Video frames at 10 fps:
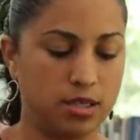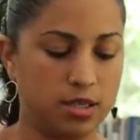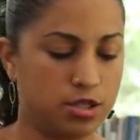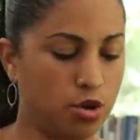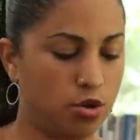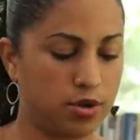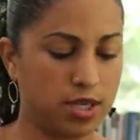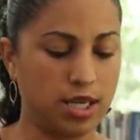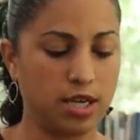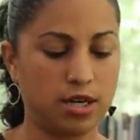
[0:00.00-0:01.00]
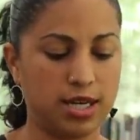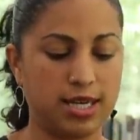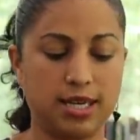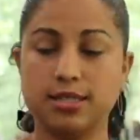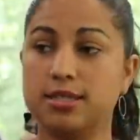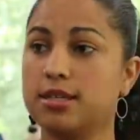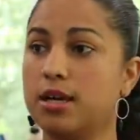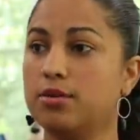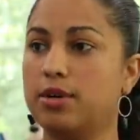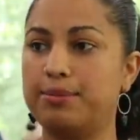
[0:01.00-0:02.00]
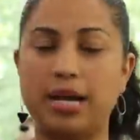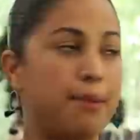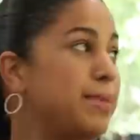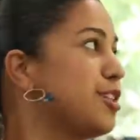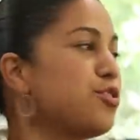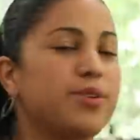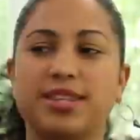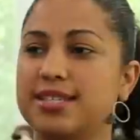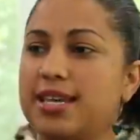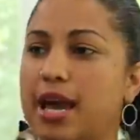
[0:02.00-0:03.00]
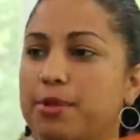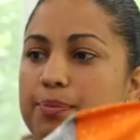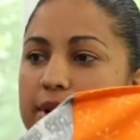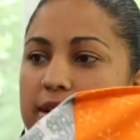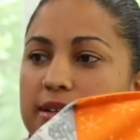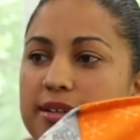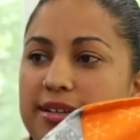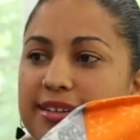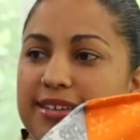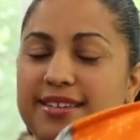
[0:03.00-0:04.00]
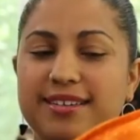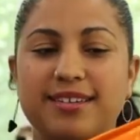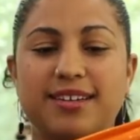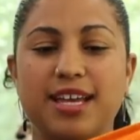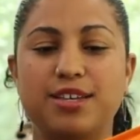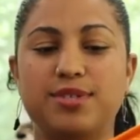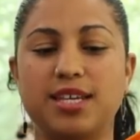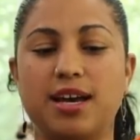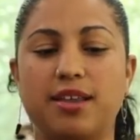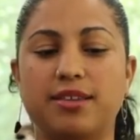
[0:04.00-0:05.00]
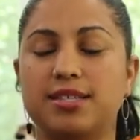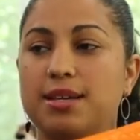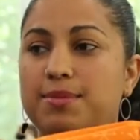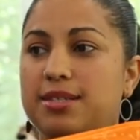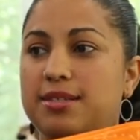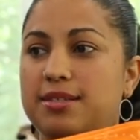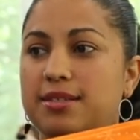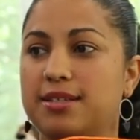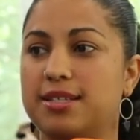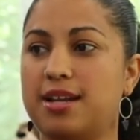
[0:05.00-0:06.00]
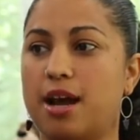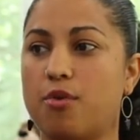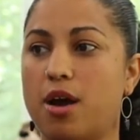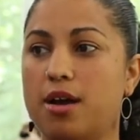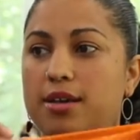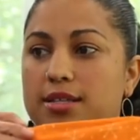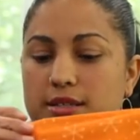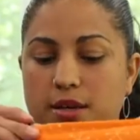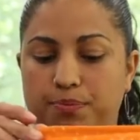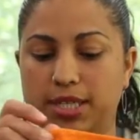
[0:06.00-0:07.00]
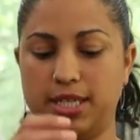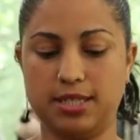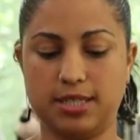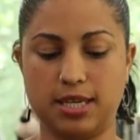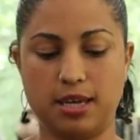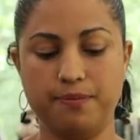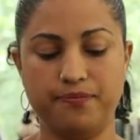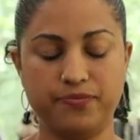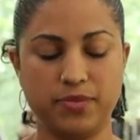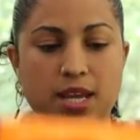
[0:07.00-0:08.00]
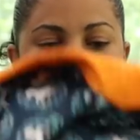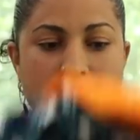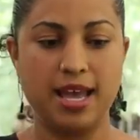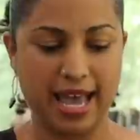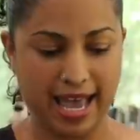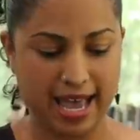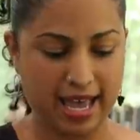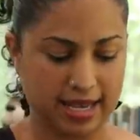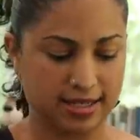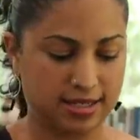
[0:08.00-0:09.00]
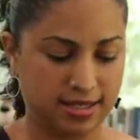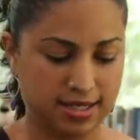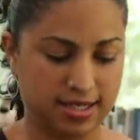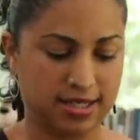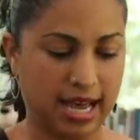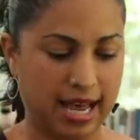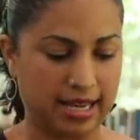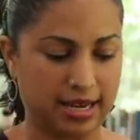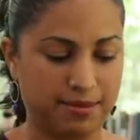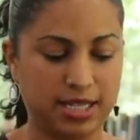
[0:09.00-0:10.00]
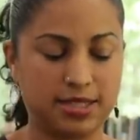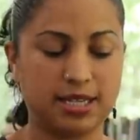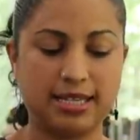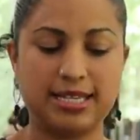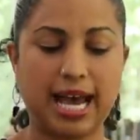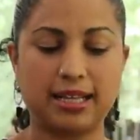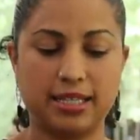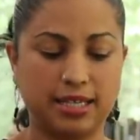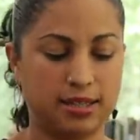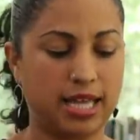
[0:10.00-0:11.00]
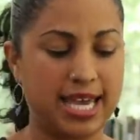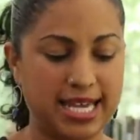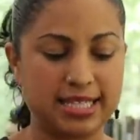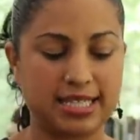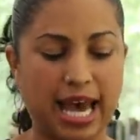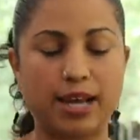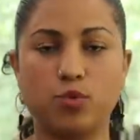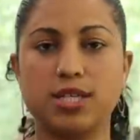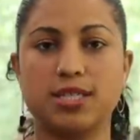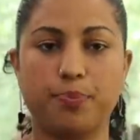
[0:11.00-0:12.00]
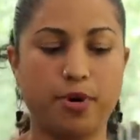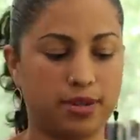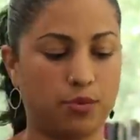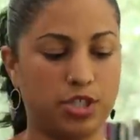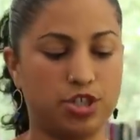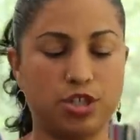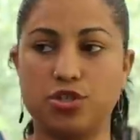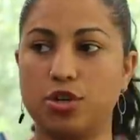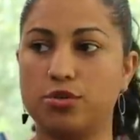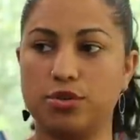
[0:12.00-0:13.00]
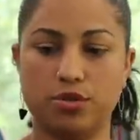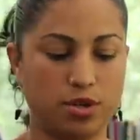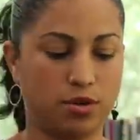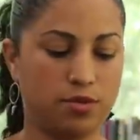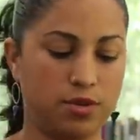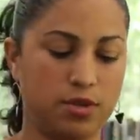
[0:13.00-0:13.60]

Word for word: so here is, oh, I'm, I'm like showing this camera, but can you see how the seam is, it's not raw, it's completed seam and the side, I mean, it's exactly, the inside was the part that we just sewed. So